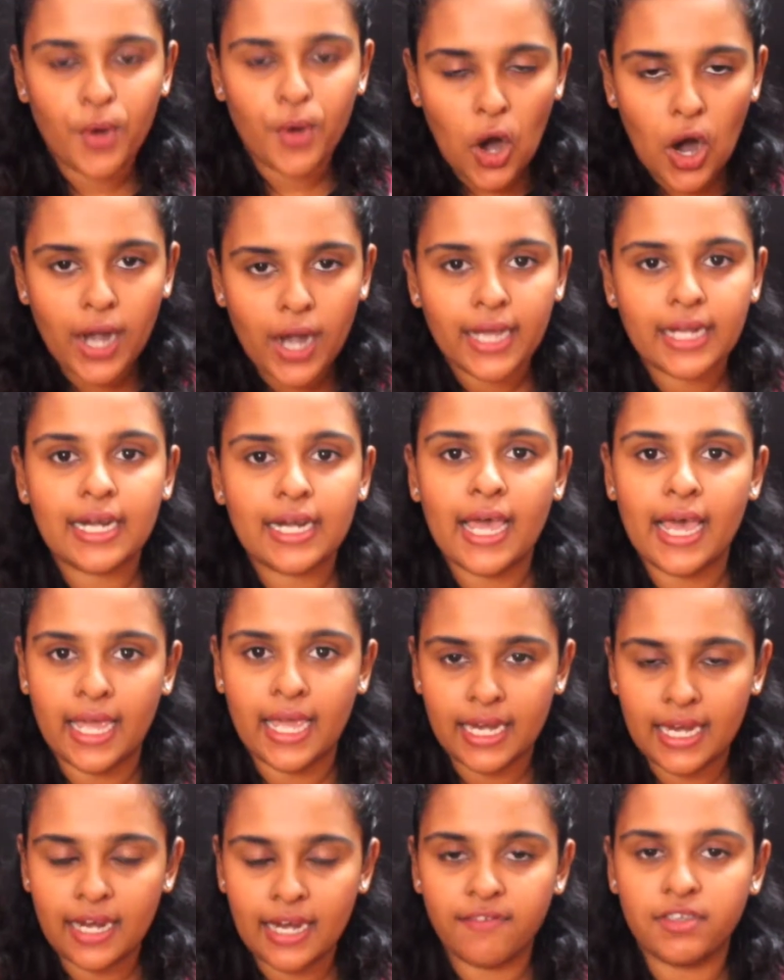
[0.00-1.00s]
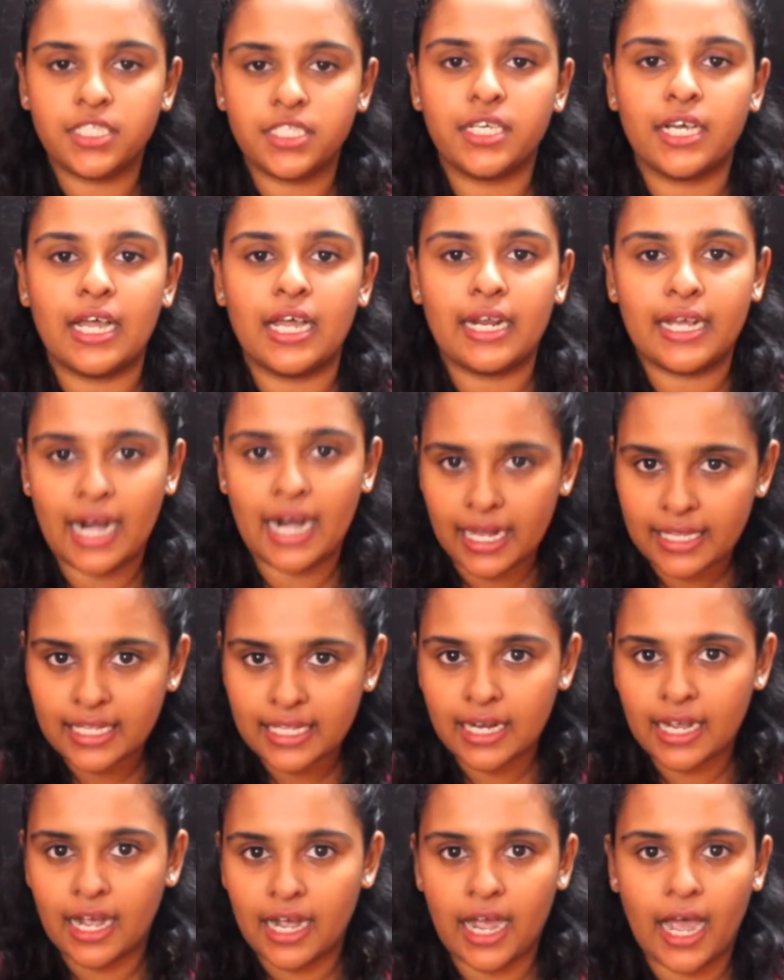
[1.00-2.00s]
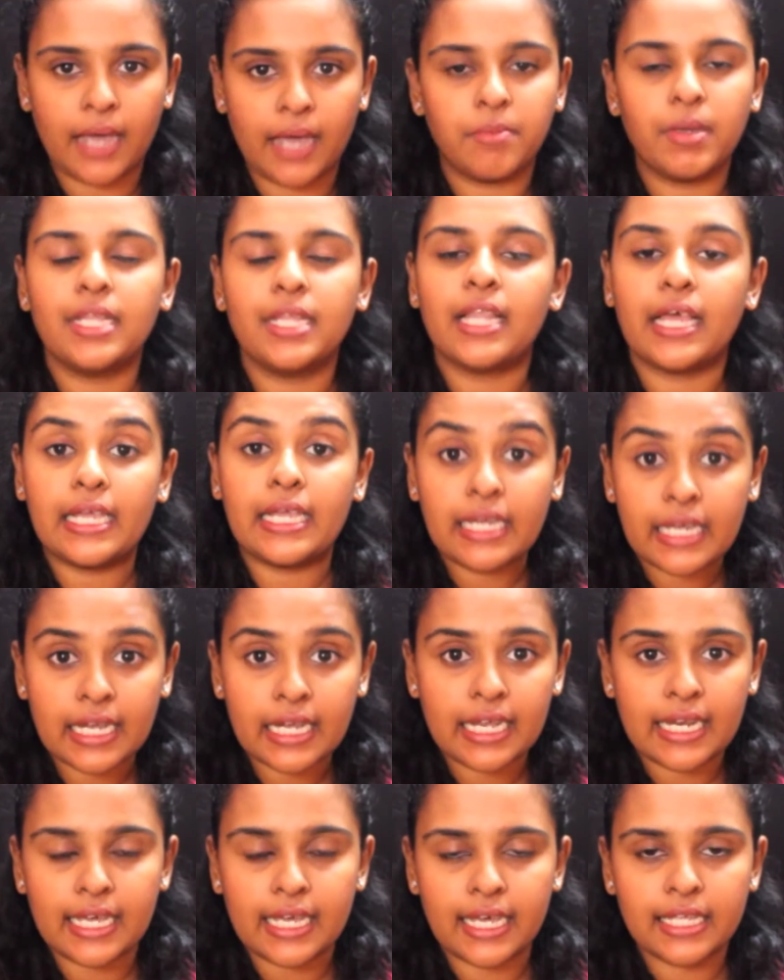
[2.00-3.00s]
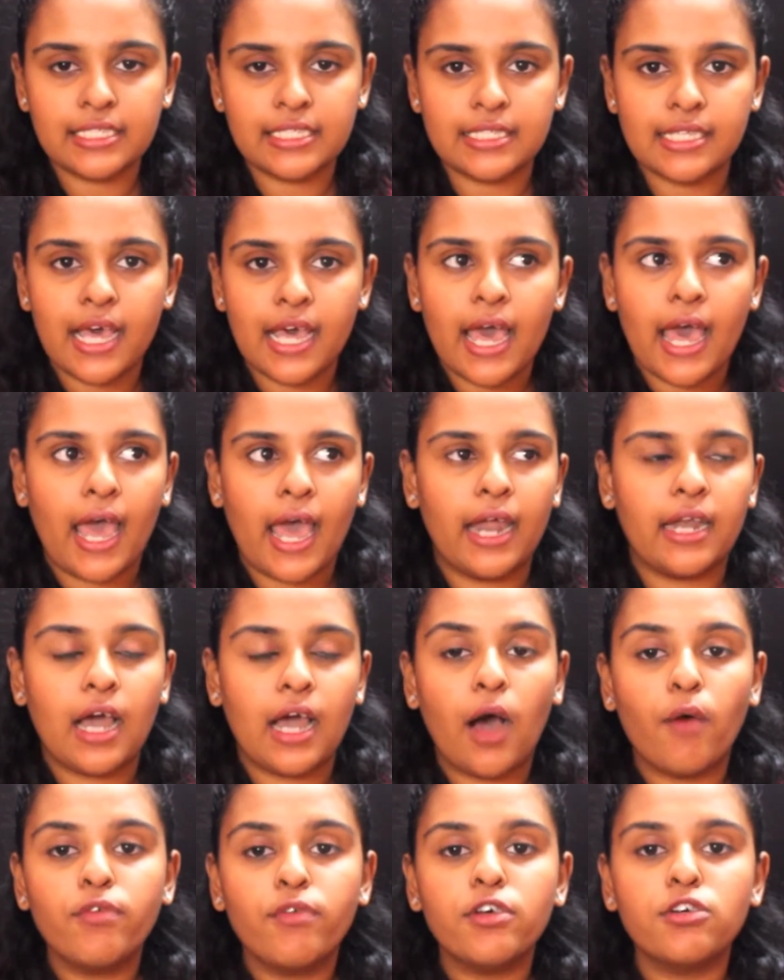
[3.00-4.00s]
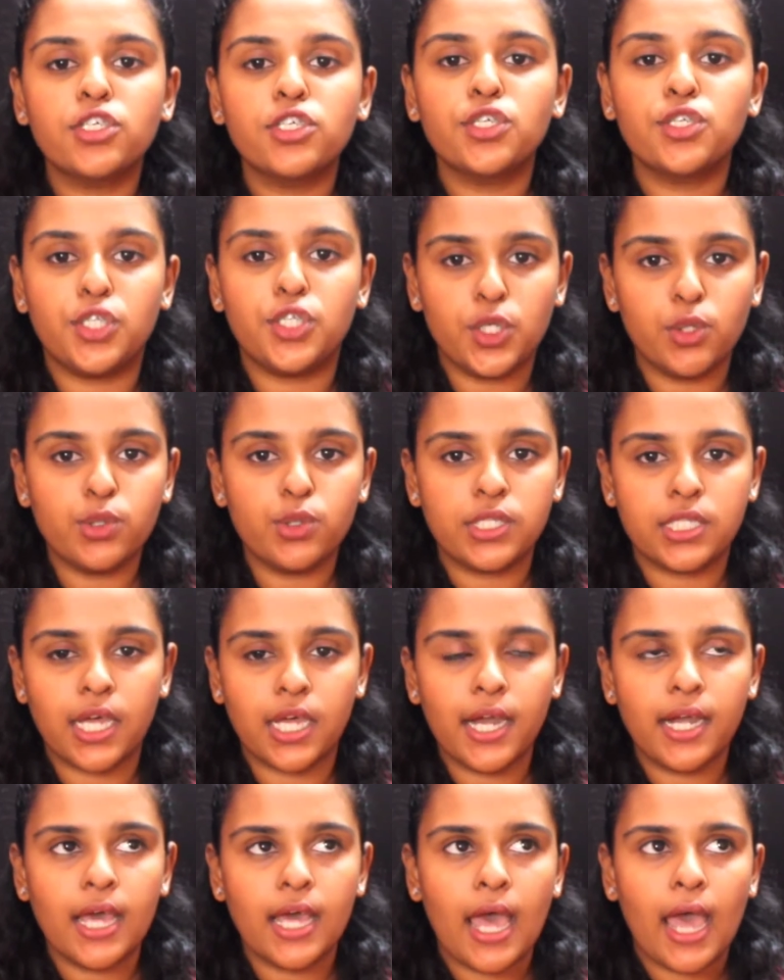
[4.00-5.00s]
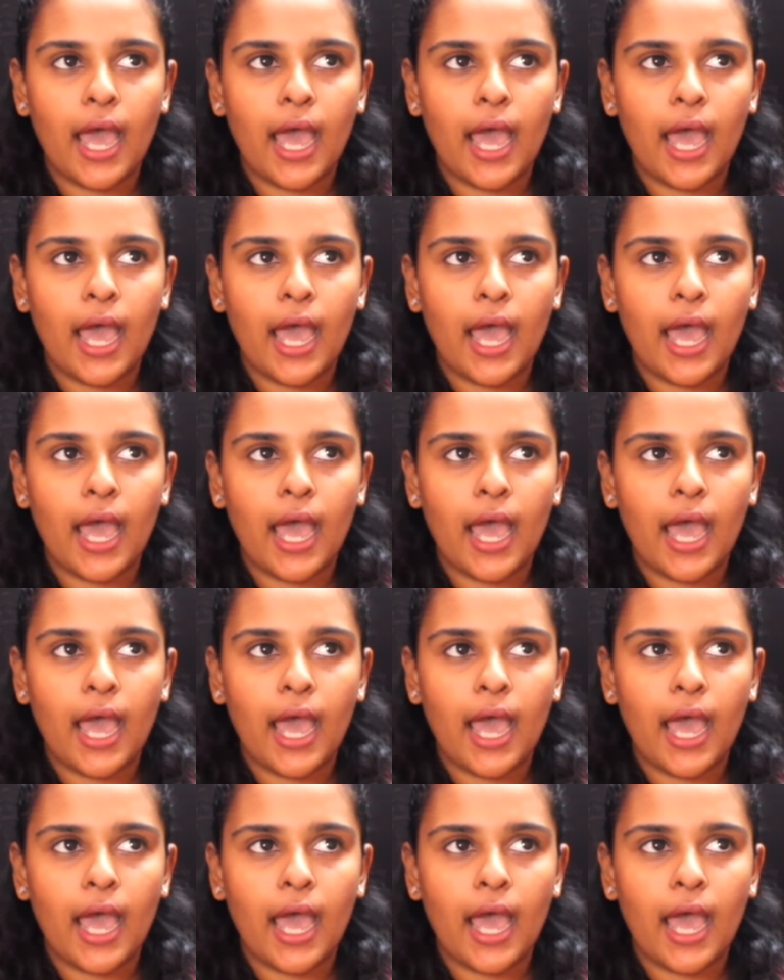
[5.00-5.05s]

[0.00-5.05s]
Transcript: product la enna vishayangal kalandirukanga, I mean the ingredients and how you should use it,